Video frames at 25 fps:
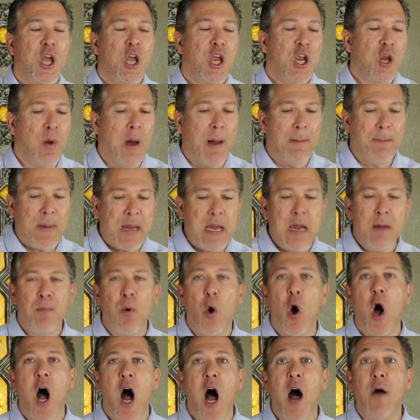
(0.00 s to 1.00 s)
You know,
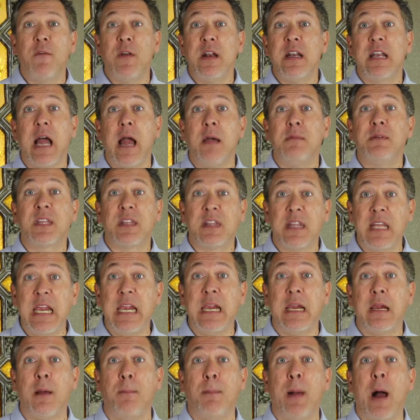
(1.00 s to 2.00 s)
people oftentimes
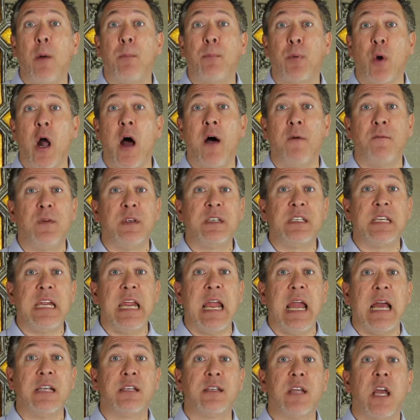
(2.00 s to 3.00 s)
think about
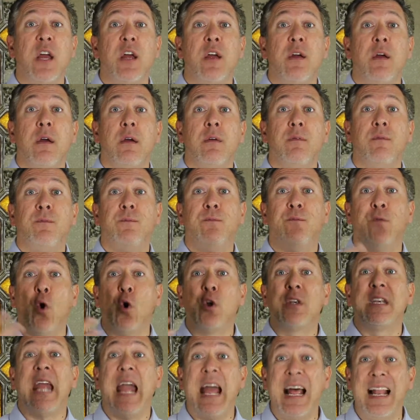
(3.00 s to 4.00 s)
prophecy as
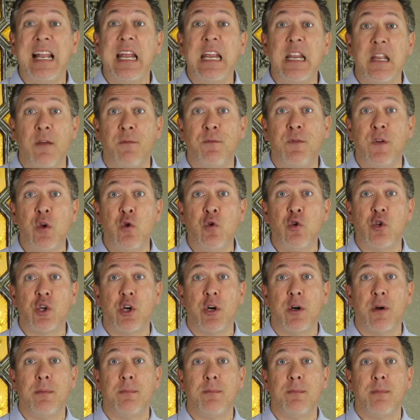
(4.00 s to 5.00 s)
foretelling the
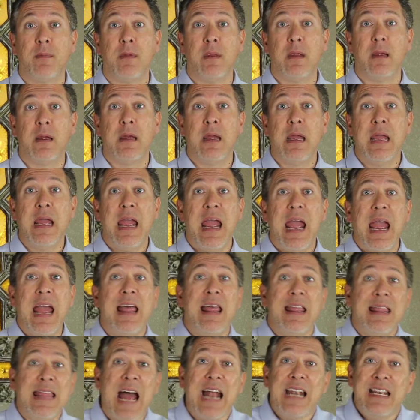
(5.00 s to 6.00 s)
future.
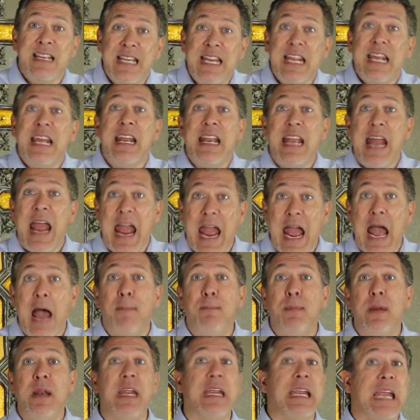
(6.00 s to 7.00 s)
And that did
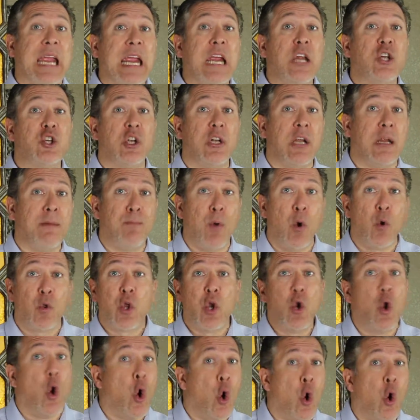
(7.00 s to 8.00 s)
happen occasionally, both
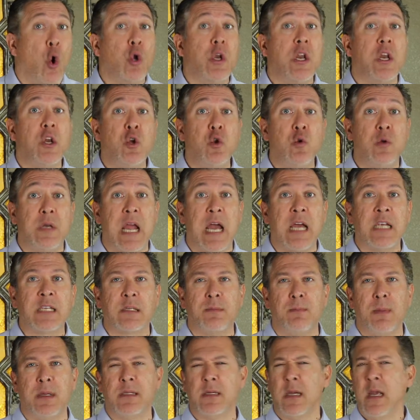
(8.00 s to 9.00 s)
in Old and New
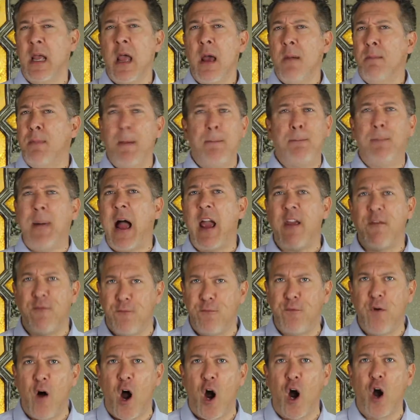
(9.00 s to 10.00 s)
Testament. But by
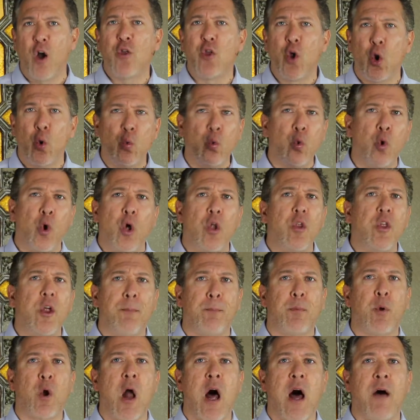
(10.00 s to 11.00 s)
far, the role
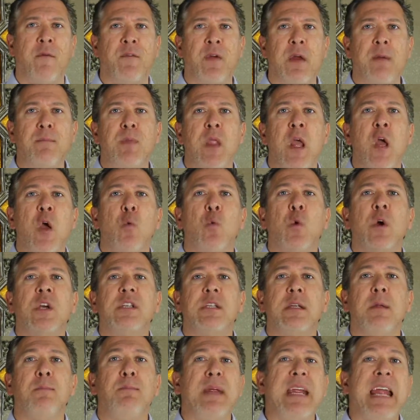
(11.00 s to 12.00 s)
of prophet
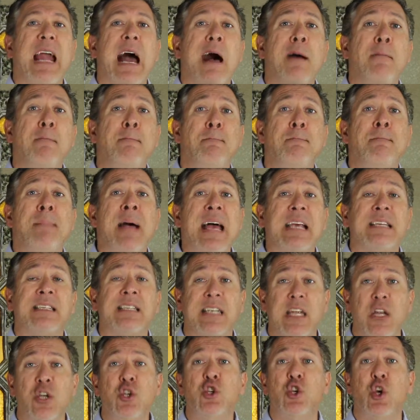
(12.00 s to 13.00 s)
was to be a
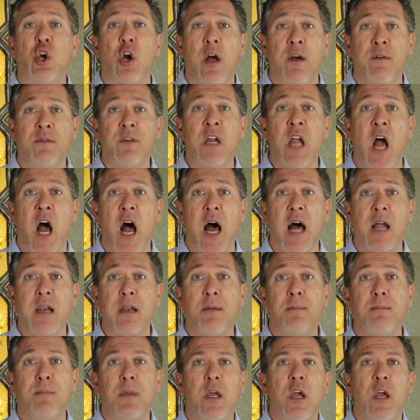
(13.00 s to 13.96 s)
messenger of God,